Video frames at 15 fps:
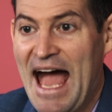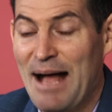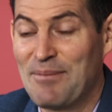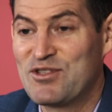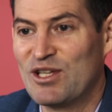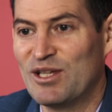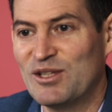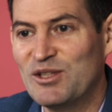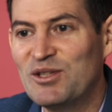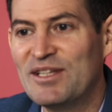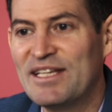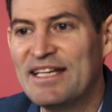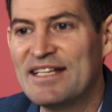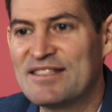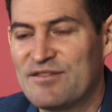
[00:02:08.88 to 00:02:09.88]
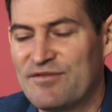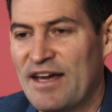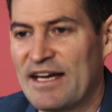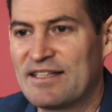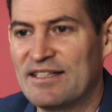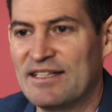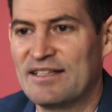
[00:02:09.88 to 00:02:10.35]
absolutely is
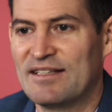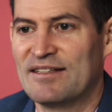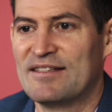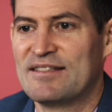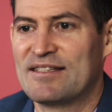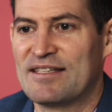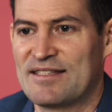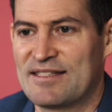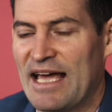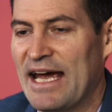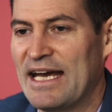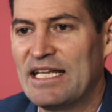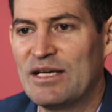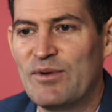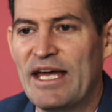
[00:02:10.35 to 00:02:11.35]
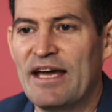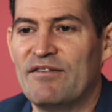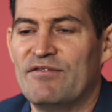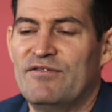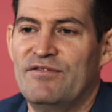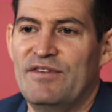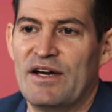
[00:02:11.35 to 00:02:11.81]
affecting society. We have
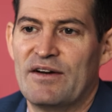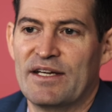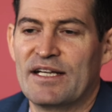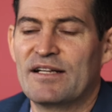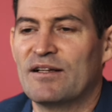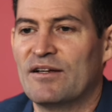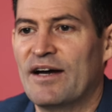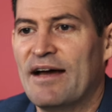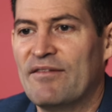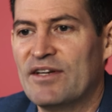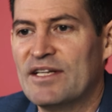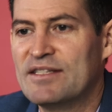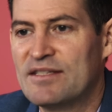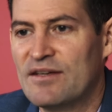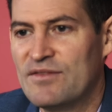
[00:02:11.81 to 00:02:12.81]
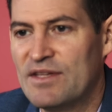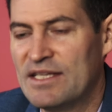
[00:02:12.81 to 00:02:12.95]
very clear evidence of